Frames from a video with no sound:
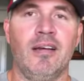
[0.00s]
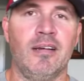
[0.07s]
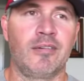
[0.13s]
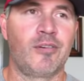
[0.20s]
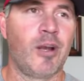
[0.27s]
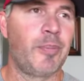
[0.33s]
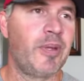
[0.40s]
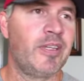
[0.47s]

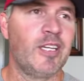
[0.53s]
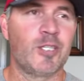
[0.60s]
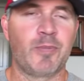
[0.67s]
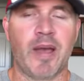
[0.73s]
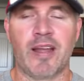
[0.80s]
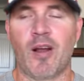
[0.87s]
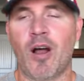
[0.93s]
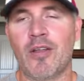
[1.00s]
Grumpy
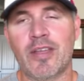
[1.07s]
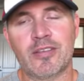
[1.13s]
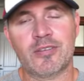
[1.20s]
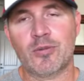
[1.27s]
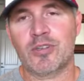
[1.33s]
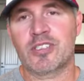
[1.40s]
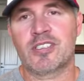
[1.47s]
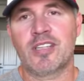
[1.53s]
dispatch, all that sort
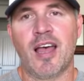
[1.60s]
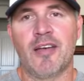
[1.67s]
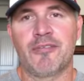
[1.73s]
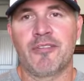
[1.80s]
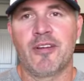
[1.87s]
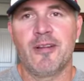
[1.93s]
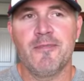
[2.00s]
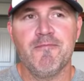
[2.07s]
of stuff.
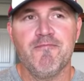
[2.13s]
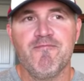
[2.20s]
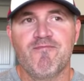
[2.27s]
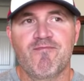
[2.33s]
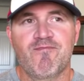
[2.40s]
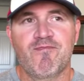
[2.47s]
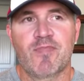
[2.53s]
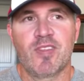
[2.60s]

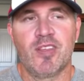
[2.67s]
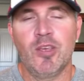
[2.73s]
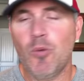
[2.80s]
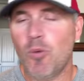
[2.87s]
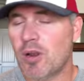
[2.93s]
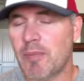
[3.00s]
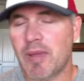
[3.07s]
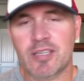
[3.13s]
You want
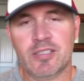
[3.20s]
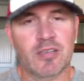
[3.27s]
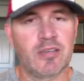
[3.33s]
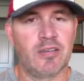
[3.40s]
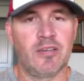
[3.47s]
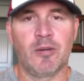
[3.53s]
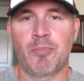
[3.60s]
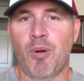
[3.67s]
to make sure that
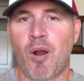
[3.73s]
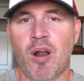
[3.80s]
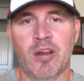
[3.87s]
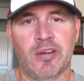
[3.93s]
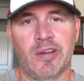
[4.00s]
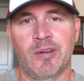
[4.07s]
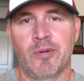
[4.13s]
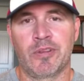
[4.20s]
you're
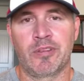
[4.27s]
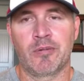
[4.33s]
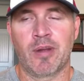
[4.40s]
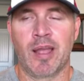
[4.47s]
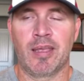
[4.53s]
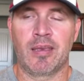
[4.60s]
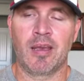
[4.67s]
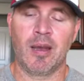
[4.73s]
partnering with the
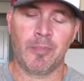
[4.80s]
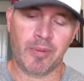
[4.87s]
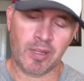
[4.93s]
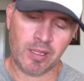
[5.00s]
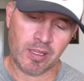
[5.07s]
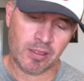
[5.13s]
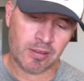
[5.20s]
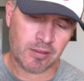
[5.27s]
right company.
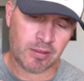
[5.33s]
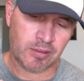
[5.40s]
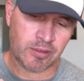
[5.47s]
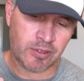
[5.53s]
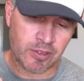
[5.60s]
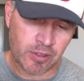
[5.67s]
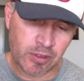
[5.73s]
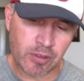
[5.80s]

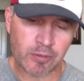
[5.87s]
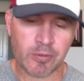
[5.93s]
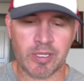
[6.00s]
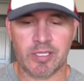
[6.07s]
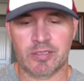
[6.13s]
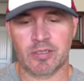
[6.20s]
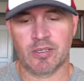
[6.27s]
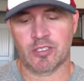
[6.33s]
Do the
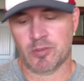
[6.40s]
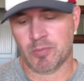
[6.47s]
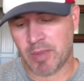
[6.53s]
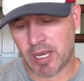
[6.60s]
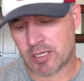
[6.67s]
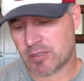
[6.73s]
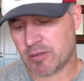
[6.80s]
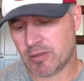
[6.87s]
research. Make
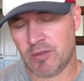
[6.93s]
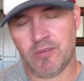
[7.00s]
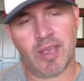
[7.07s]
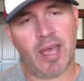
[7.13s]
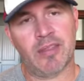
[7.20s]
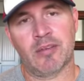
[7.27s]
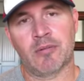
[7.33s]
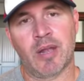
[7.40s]
sure that you've
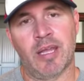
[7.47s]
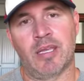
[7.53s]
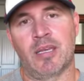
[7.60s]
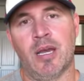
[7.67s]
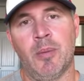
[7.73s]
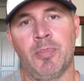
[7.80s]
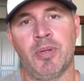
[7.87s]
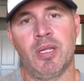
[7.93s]
got the right
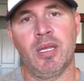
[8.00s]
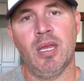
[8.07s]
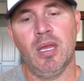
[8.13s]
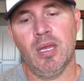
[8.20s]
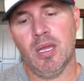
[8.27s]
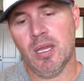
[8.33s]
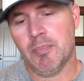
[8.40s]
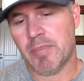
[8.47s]
company.
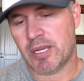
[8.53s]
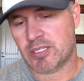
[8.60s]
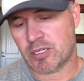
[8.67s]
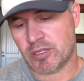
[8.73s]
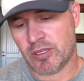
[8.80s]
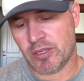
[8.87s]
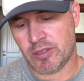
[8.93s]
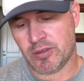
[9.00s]
Make sure
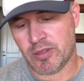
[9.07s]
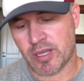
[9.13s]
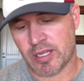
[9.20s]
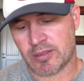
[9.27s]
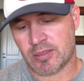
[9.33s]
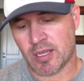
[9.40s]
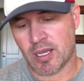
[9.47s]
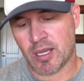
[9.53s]

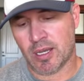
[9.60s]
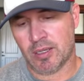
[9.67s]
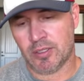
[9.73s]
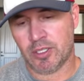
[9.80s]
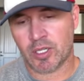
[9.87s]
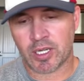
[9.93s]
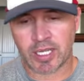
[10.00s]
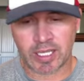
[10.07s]
that you're
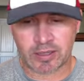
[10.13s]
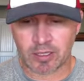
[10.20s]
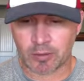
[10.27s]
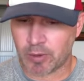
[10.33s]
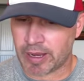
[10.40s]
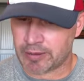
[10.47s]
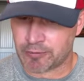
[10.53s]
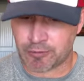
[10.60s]
going to get the
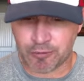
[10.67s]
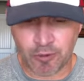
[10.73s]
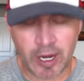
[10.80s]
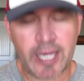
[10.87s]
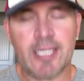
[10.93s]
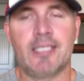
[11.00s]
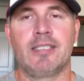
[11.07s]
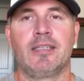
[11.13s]
right
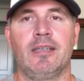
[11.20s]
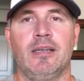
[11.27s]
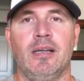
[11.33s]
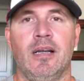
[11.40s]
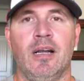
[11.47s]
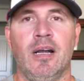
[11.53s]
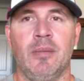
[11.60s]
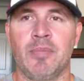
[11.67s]
freight,
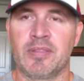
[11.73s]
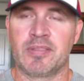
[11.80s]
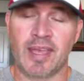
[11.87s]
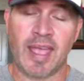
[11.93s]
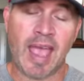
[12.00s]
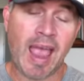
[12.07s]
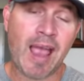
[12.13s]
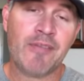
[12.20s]
that they
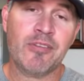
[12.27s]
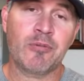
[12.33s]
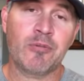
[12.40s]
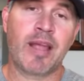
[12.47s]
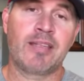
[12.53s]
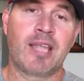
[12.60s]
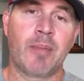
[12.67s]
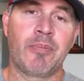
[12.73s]
have the right
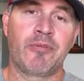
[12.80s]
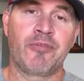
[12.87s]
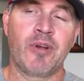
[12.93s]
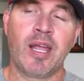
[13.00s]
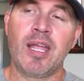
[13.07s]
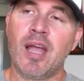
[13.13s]
type of freight.